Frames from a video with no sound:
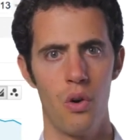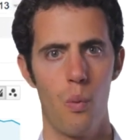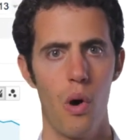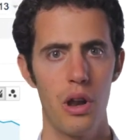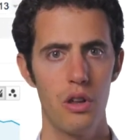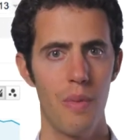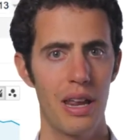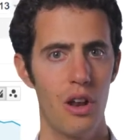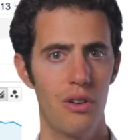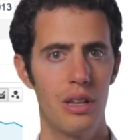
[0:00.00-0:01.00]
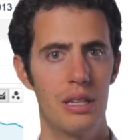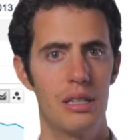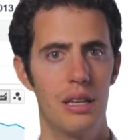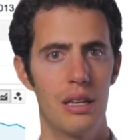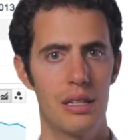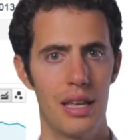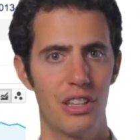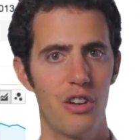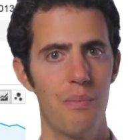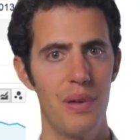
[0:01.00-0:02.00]
What you might notice is that
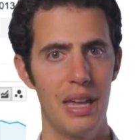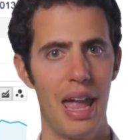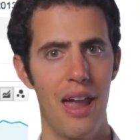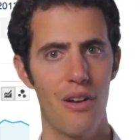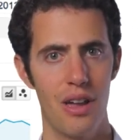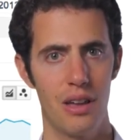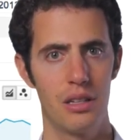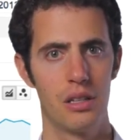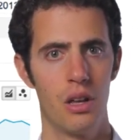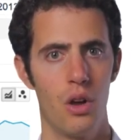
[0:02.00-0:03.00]
there are big areas